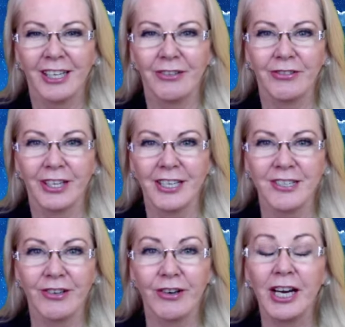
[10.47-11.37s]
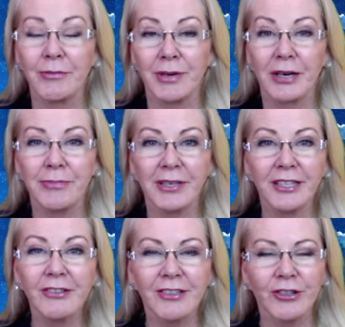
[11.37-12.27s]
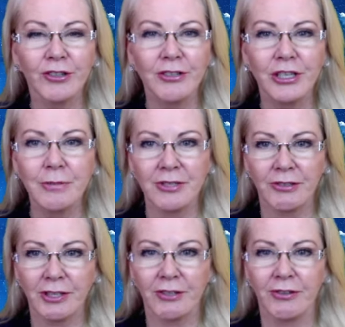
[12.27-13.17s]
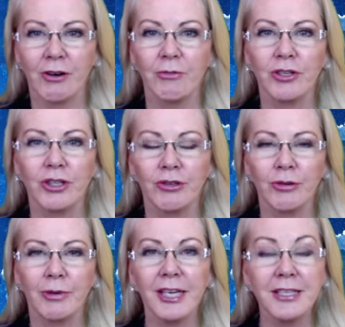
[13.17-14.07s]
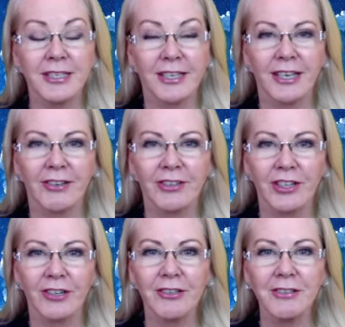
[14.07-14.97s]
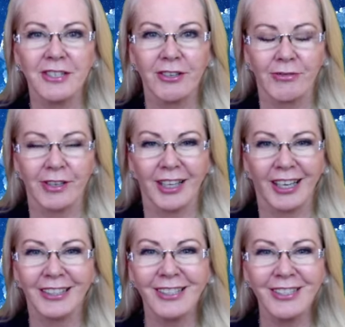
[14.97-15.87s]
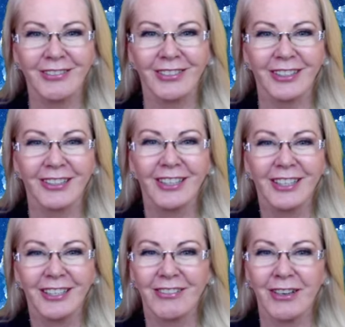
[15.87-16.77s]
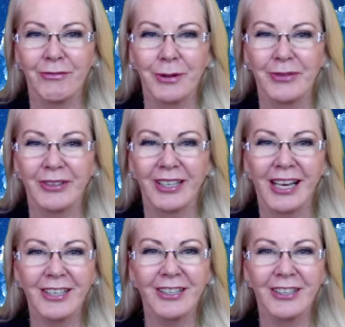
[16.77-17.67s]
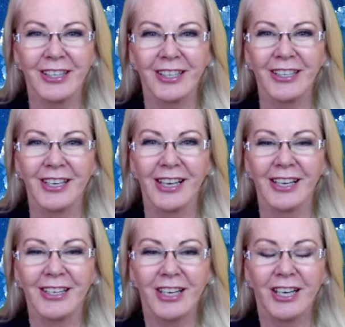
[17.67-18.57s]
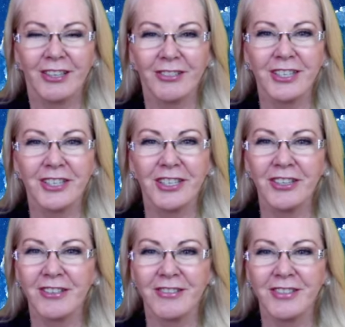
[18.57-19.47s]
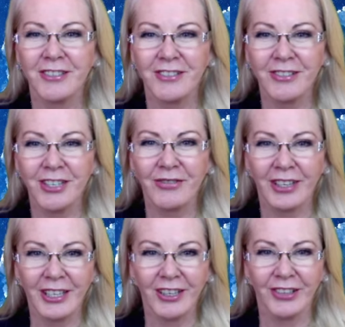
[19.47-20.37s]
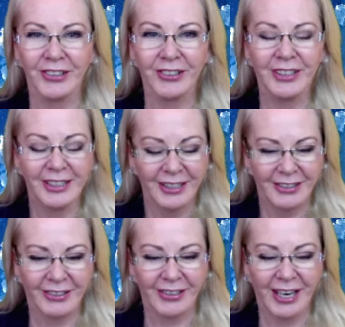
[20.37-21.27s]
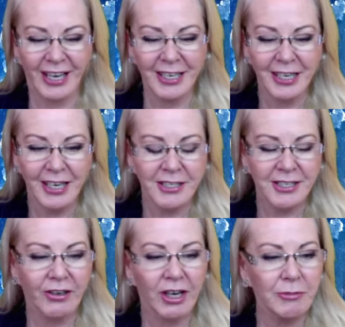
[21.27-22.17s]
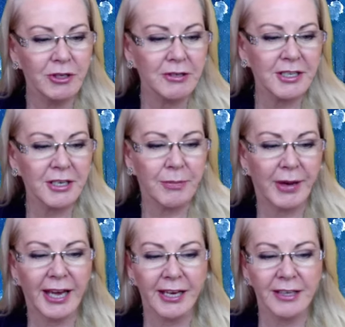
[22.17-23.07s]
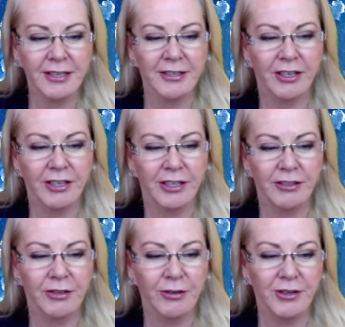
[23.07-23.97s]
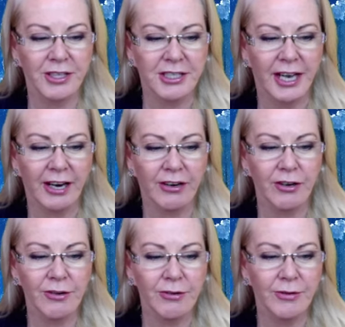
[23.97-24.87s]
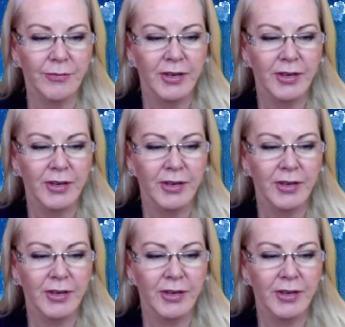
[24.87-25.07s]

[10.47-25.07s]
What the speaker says: readings are quite popular on YouTube, so I thought I would do a week, see how it goes, see if you like it. Enough people like it, then I'll continue, so do let me know. All right, so I'm using a pack called the Tarot,